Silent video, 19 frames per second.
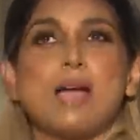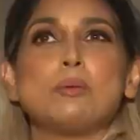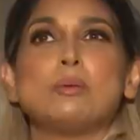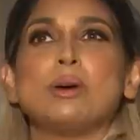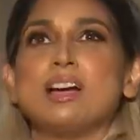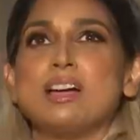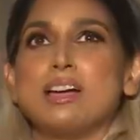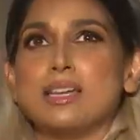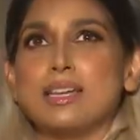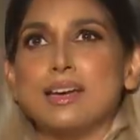I
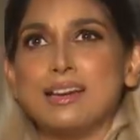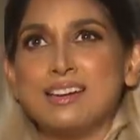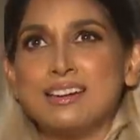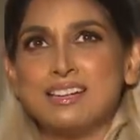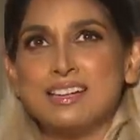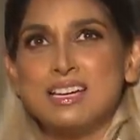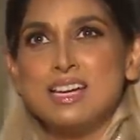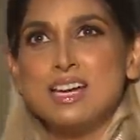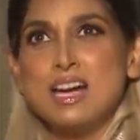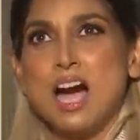would
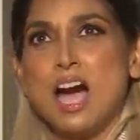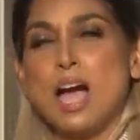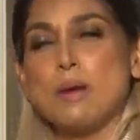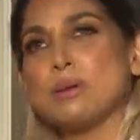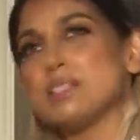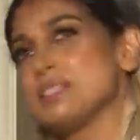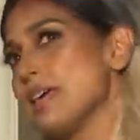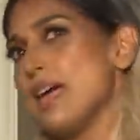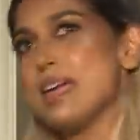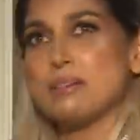I
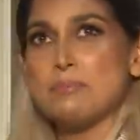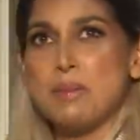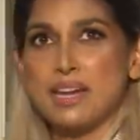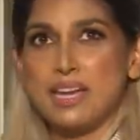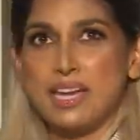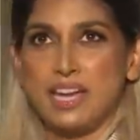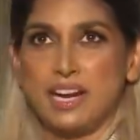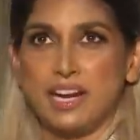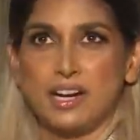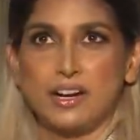would take my
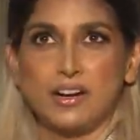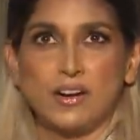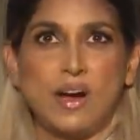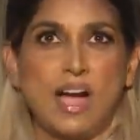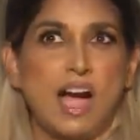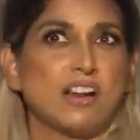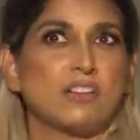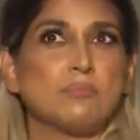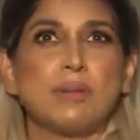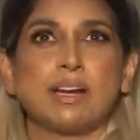hair
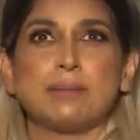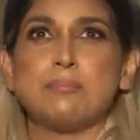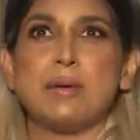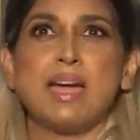out of my